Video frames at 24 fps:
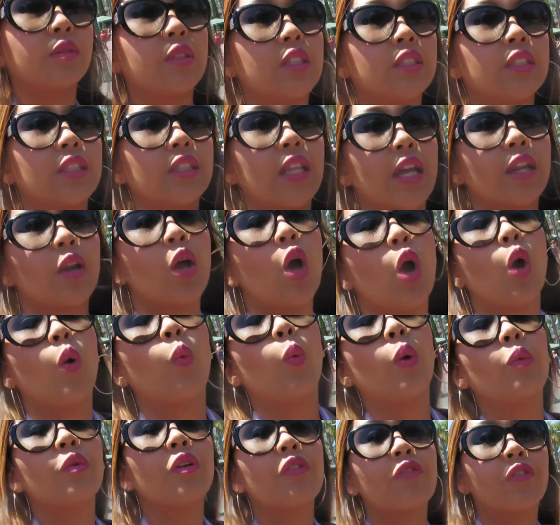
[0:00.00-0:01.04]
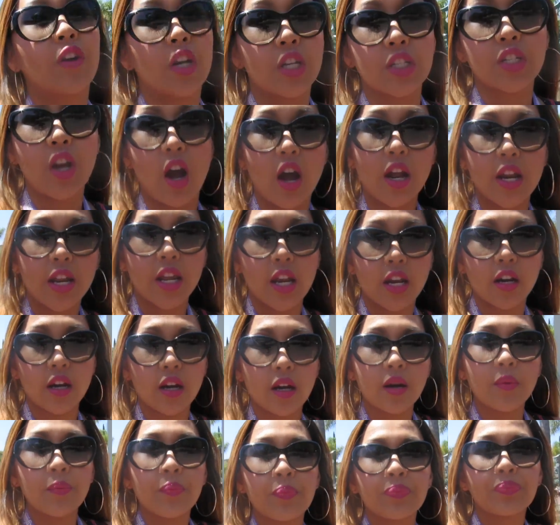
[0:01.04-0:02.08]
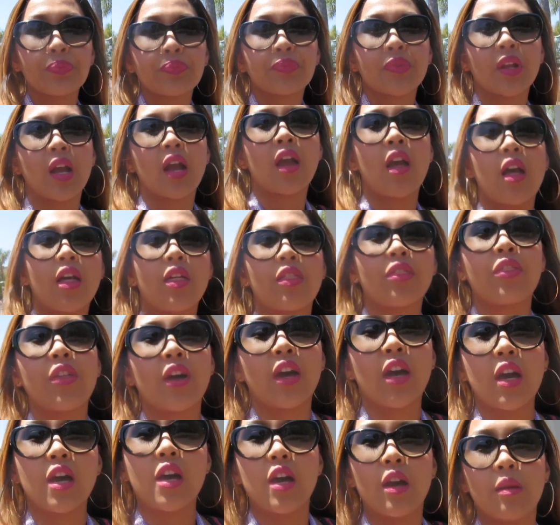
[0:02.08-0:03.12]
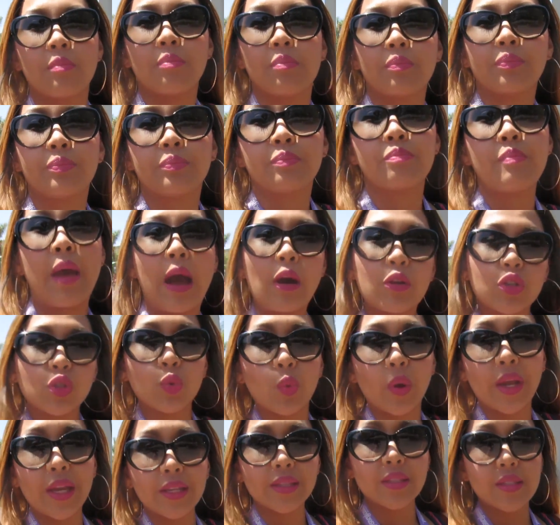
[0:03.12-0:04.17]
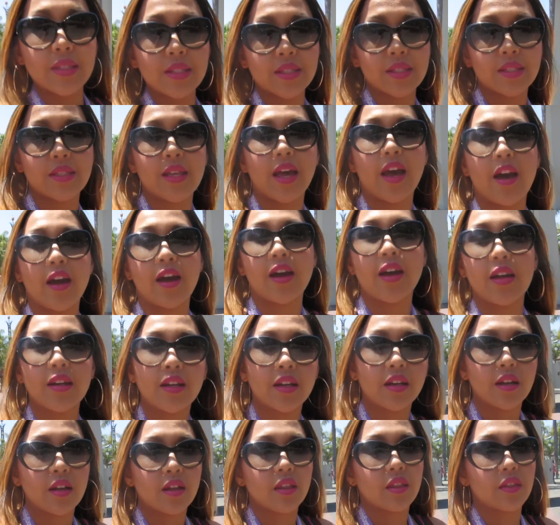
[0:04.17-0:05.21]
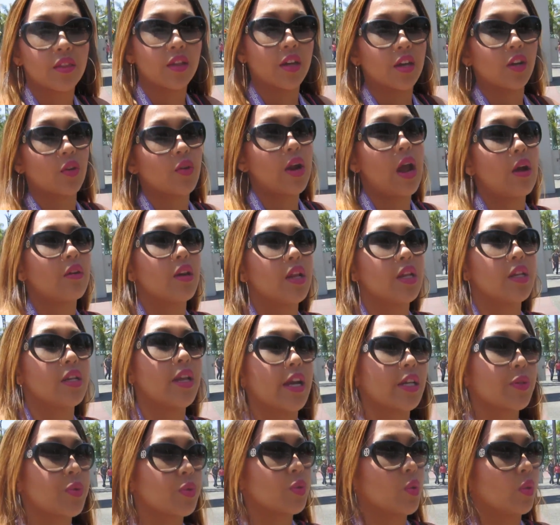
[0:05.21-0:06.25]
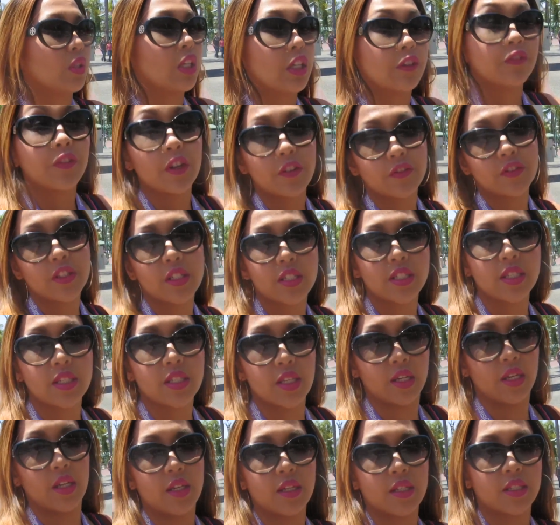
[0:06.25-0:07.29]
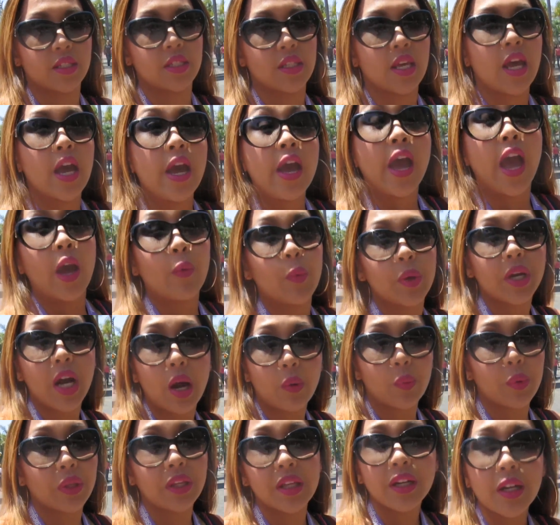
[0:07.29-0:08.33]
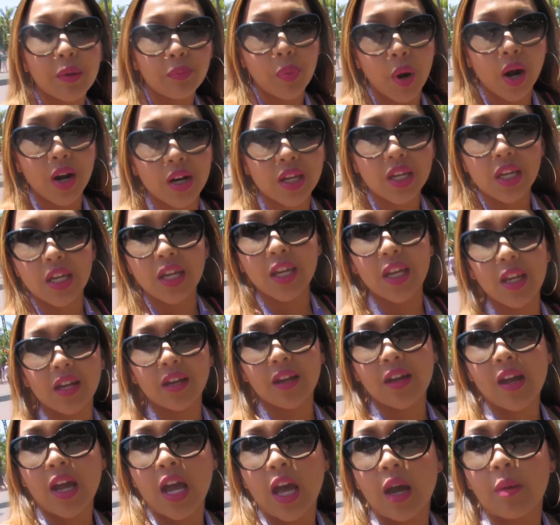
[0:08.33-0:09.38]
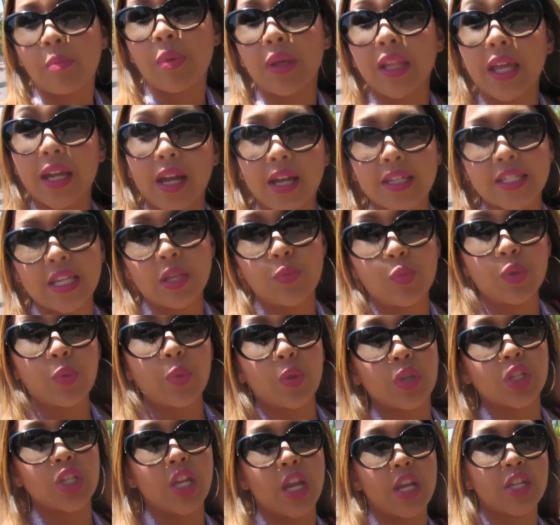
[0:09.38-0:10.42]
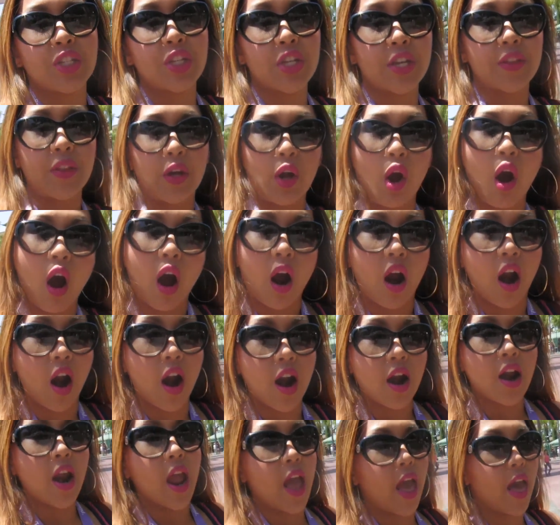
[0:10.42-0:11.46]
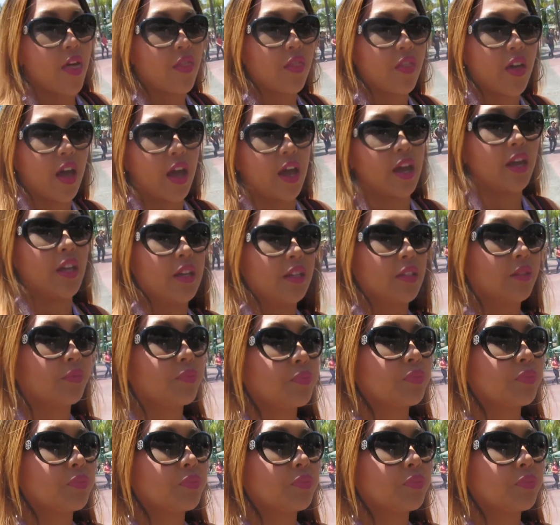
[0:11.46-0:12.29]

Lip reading: Disneyland. When we first got here, the mouse wait said the crowd index was only 56, and we got really good parking. But like I said, we were changing in the car, and then